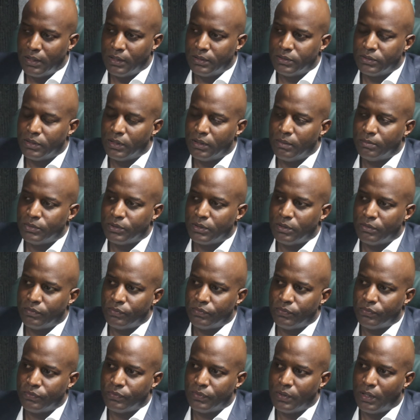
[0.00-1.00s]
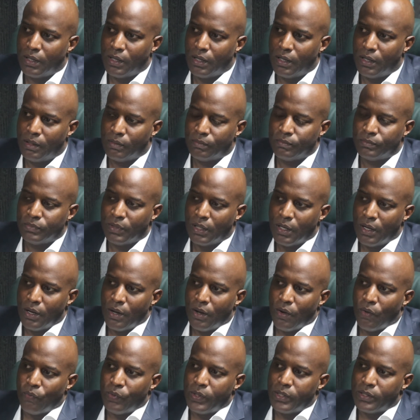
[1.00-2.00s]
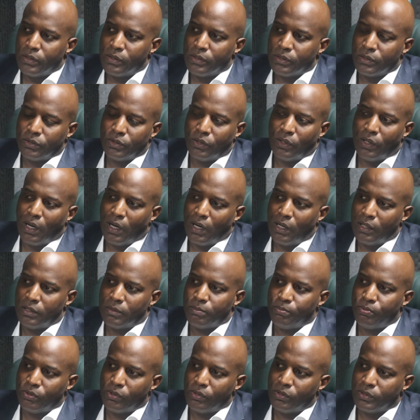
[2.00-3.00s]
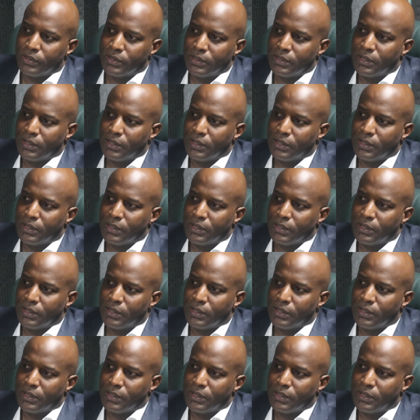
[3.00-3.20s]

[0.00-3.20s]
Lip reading: in terms of, we don't know all the pros